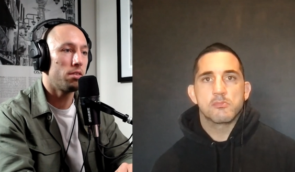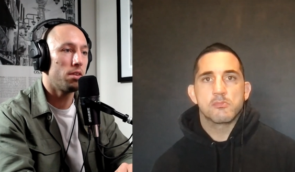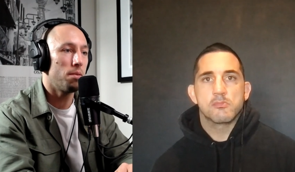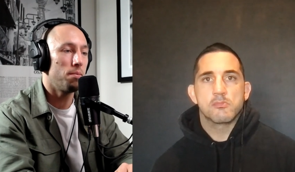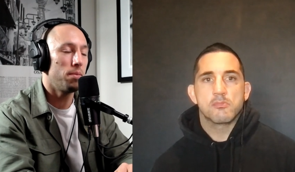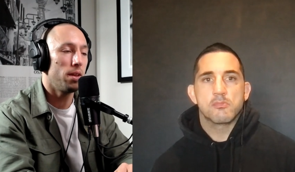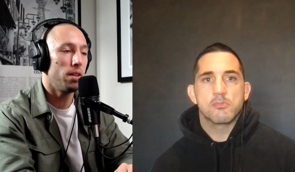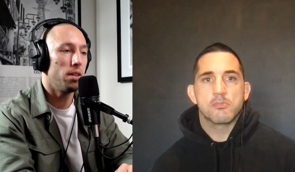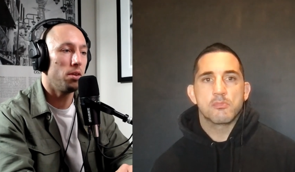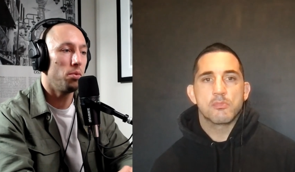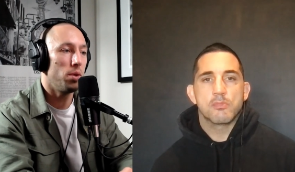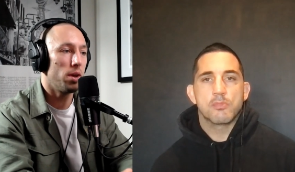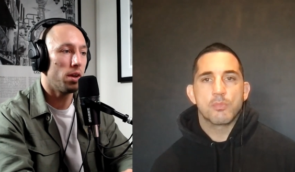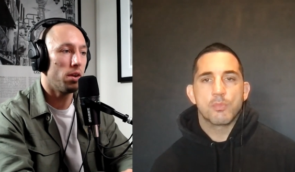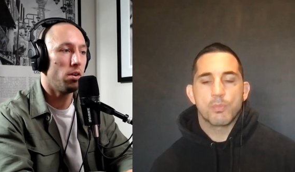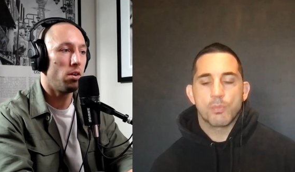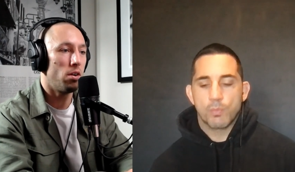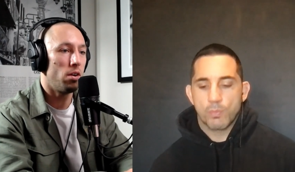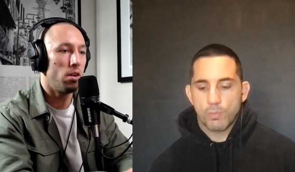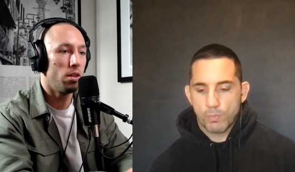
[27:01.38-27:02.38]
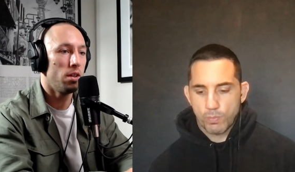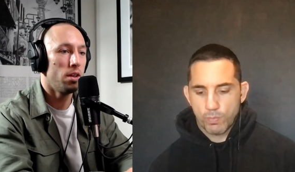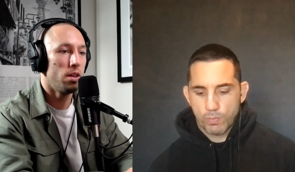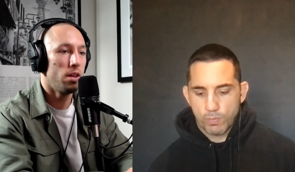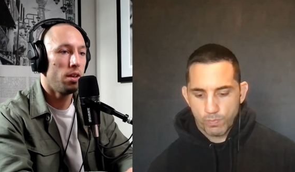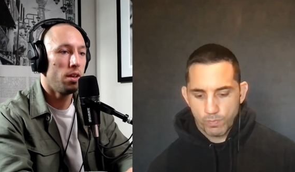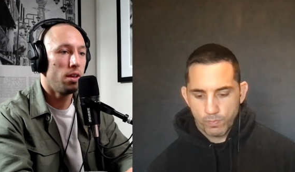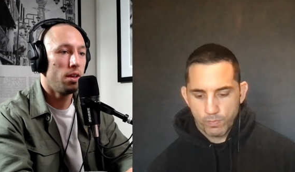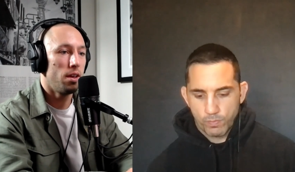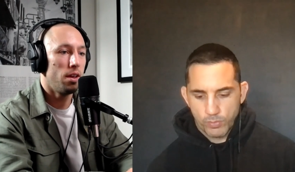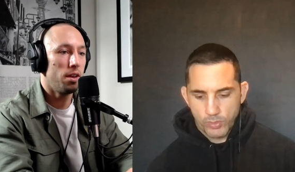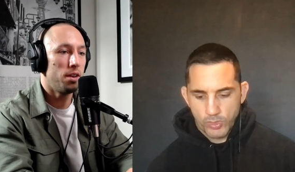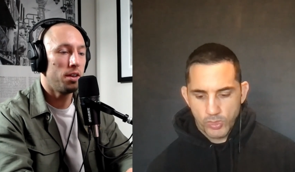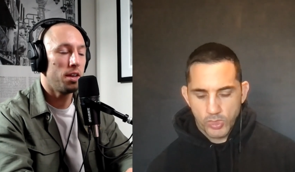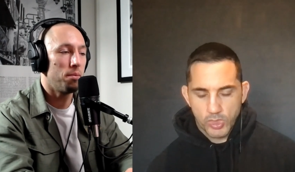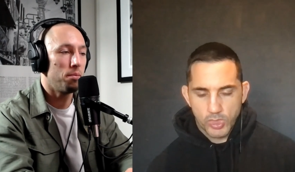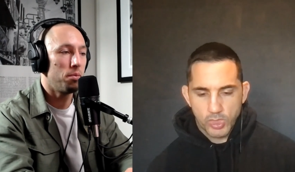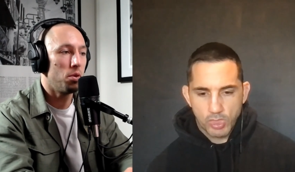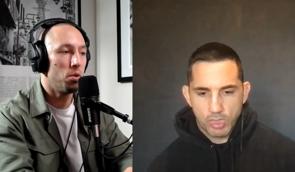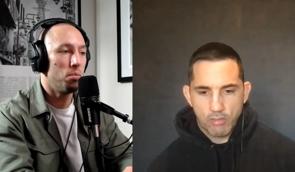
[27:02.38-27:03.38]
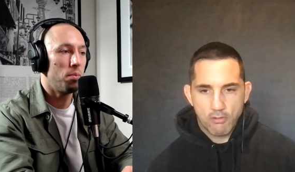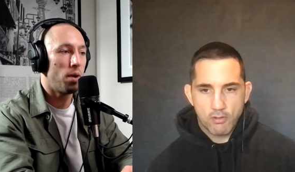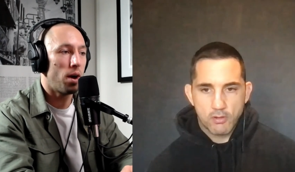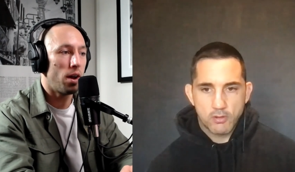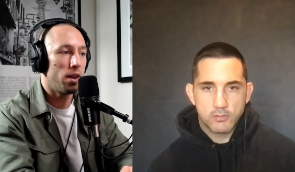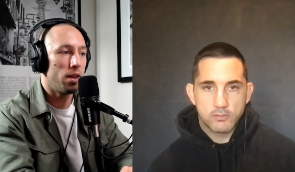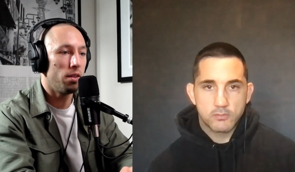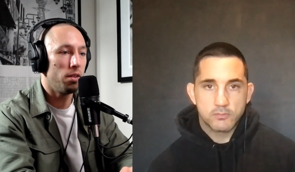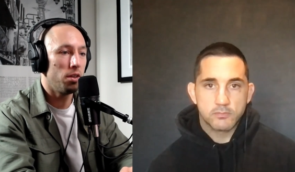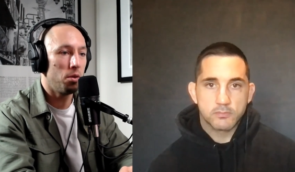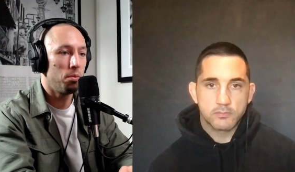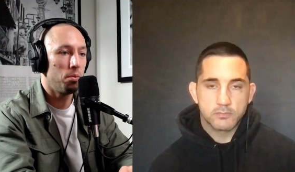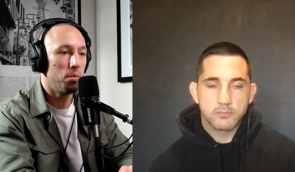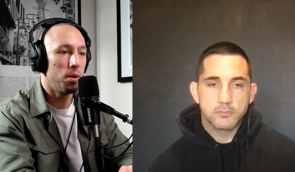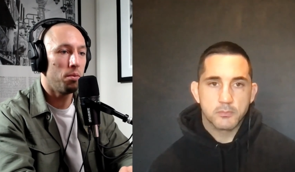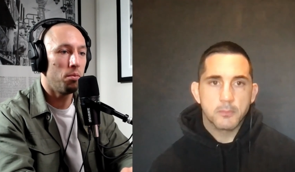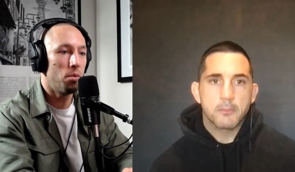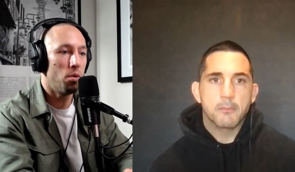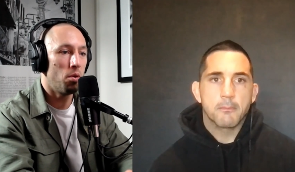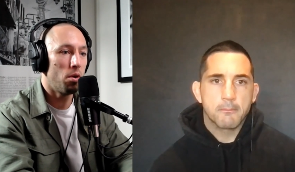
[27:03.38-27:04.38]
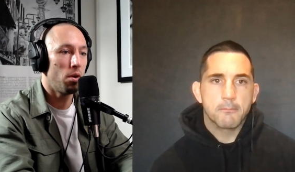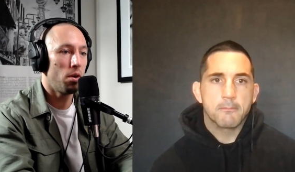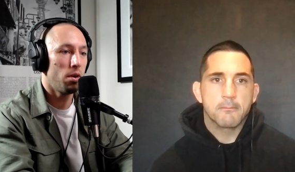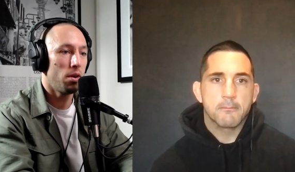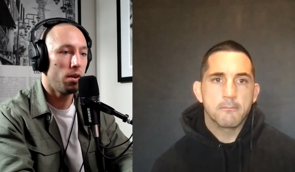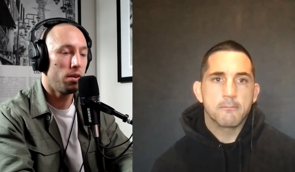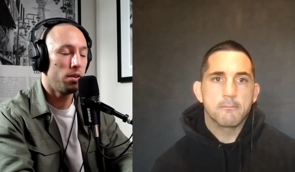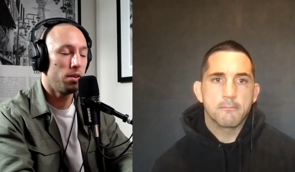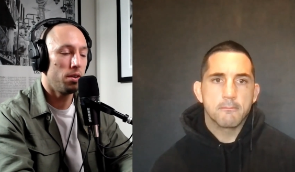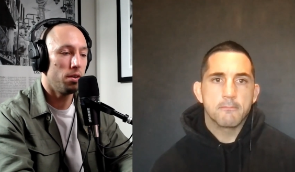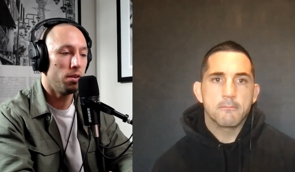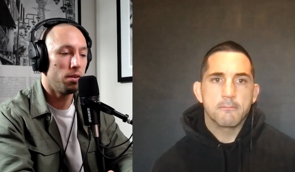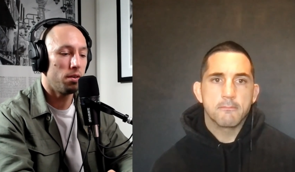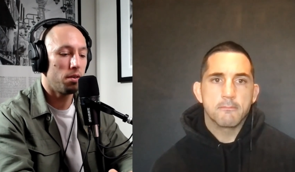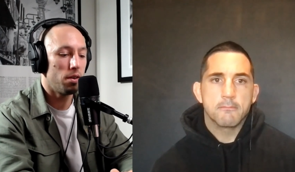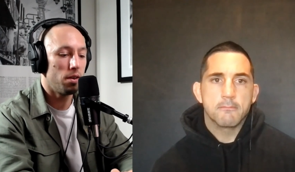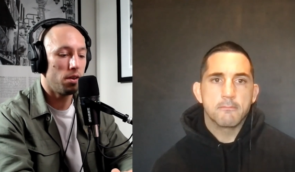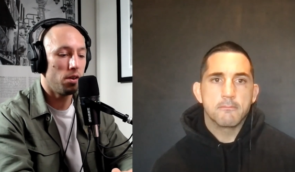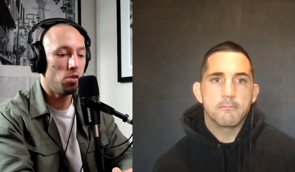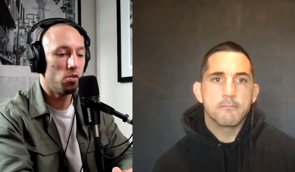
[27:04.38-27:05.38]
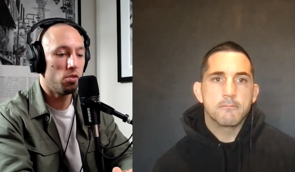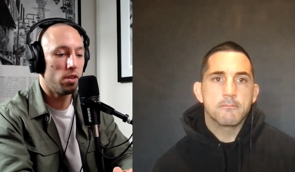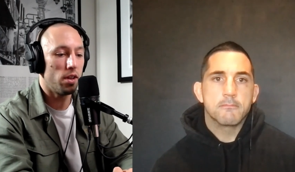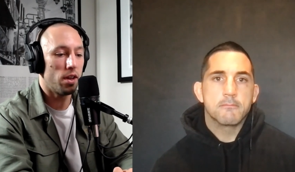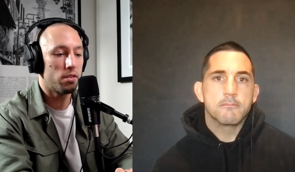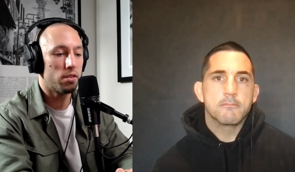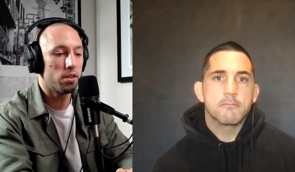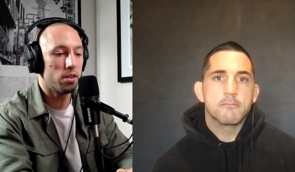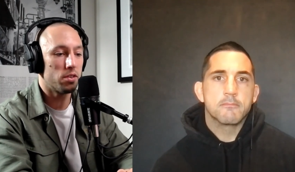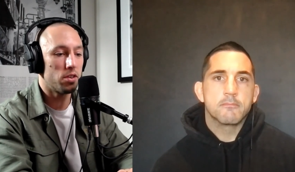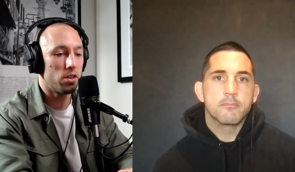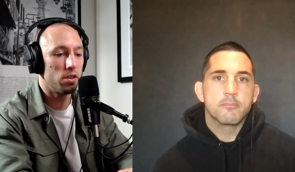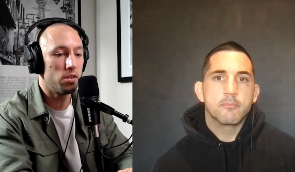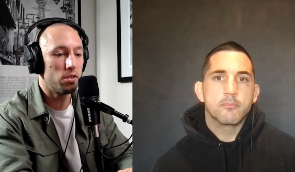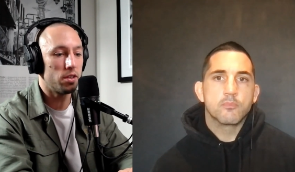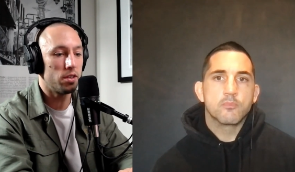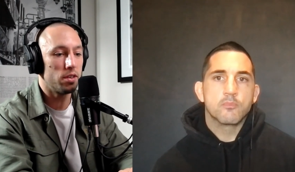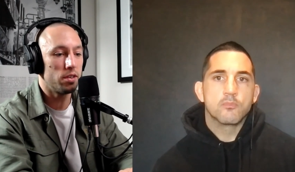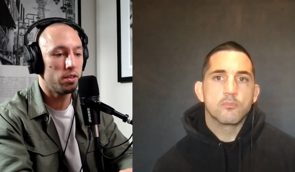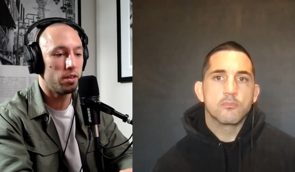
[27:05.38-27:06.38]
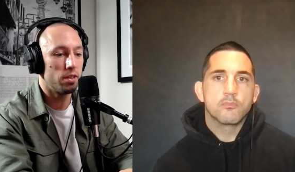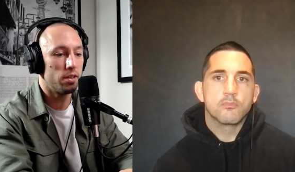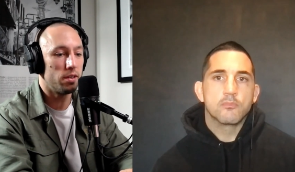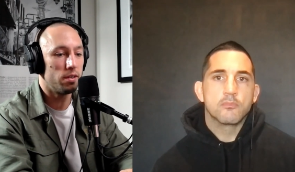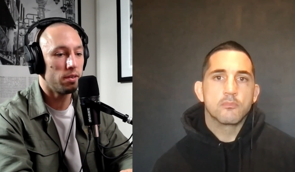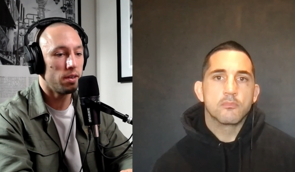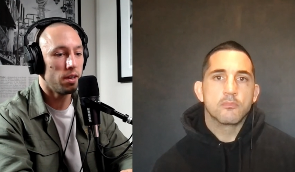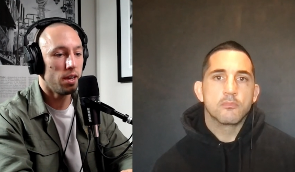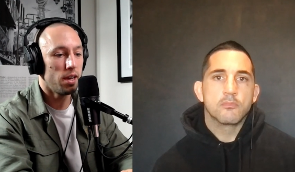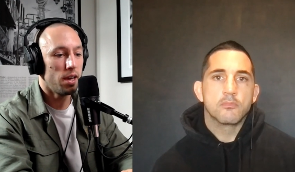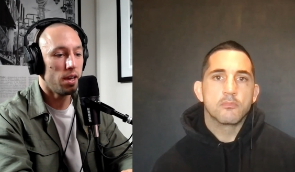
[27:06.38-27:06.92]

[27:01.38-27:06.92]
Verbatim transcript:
Speaker 1: something that we can all attempt to embody a little bit more to use less excuses and